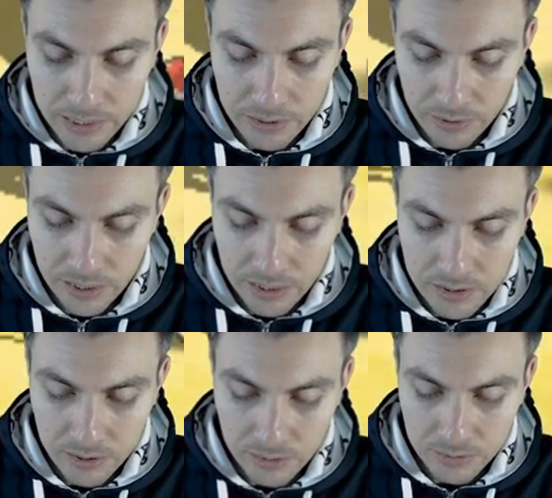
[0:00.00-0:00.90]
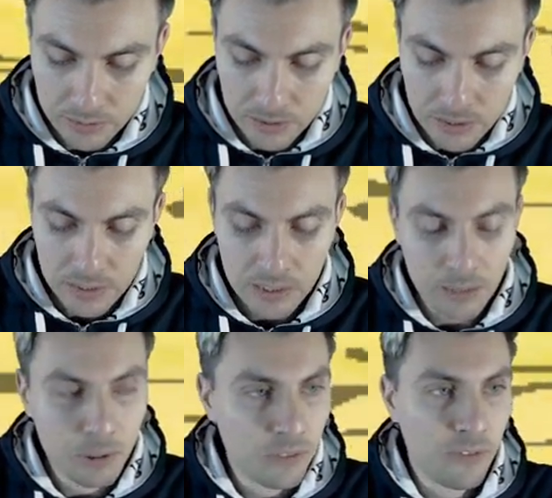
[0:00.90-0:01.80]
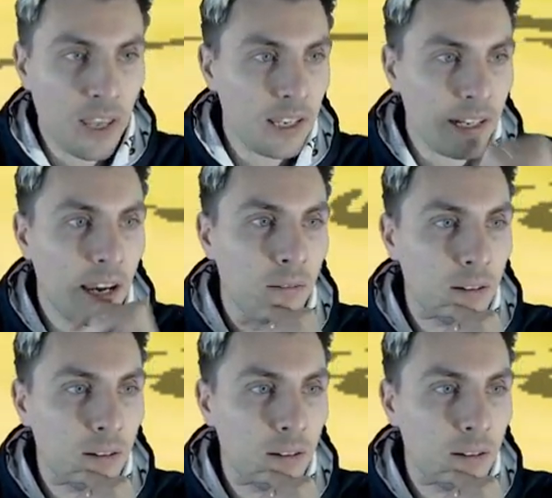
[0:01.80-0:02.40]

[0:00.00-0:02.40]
don't think so. I'm going to fake it out,